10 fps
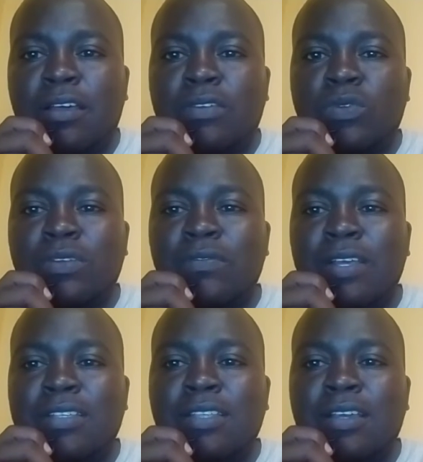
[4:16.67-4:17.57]
to
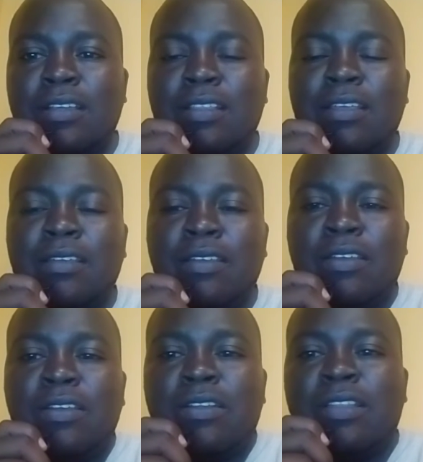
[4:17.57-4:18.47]
advise
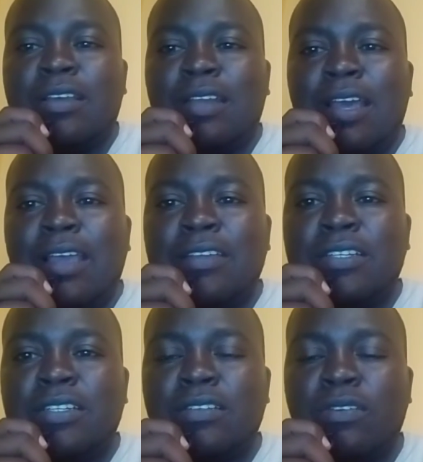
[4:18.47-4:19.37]
the
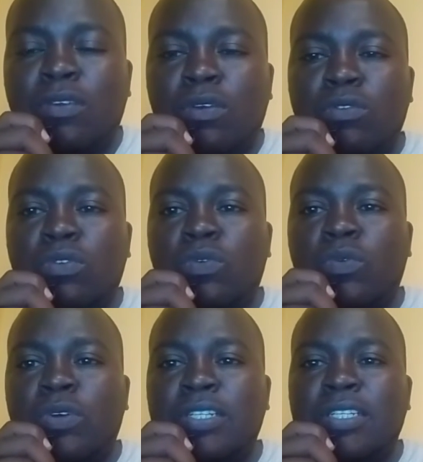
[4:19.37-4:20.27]
client on
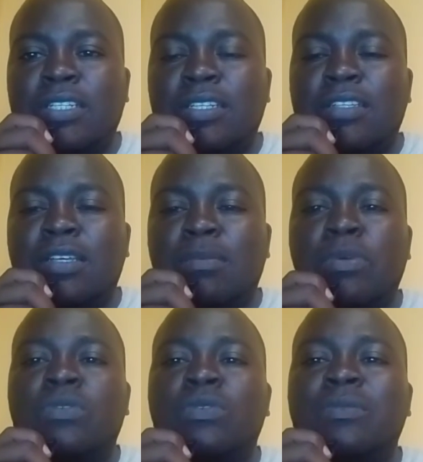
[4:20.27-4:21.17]
what is
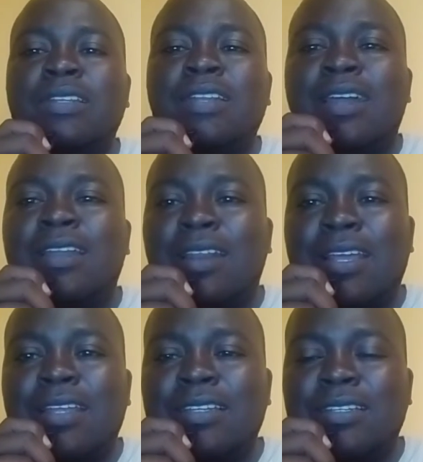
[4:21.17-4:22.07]
supposed to be done
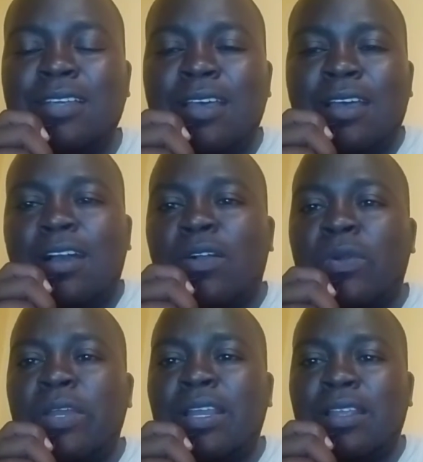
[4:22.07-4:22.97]
right
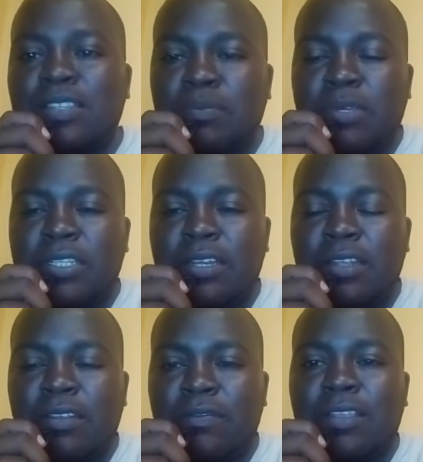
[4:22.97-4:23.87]
accordingly, especially
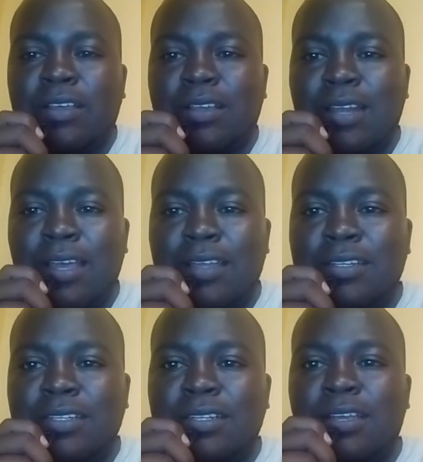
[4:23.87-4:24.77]
if the
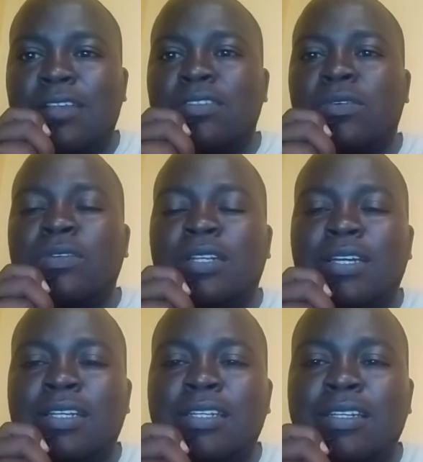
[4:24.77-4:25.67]
client has
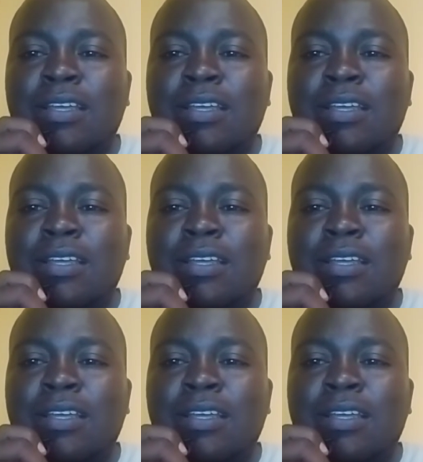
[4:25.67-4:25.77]
contracted